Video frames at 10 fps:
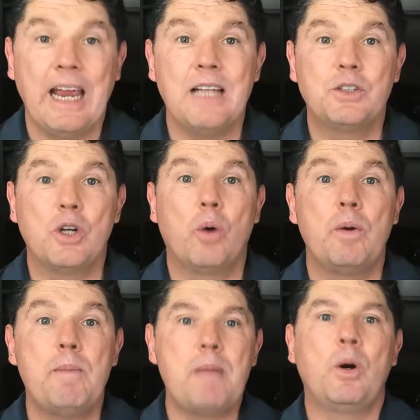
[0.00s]
And so
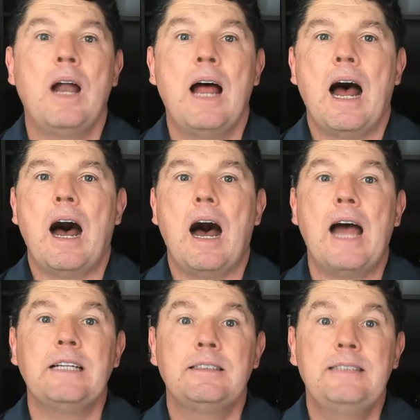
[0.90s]
remember,
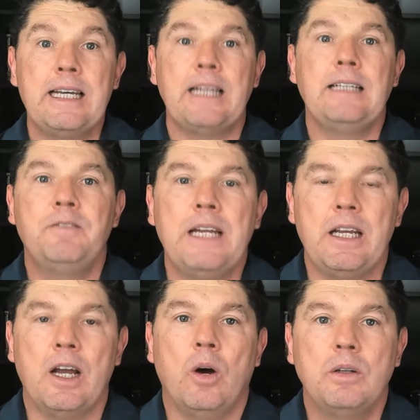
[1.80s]
I did a
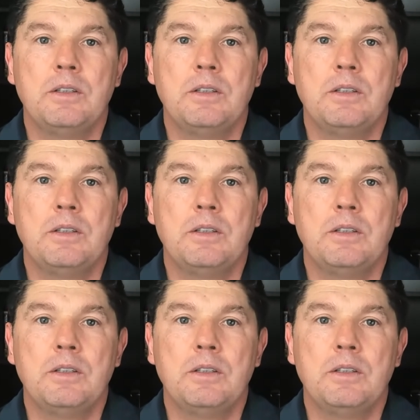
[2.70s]
video,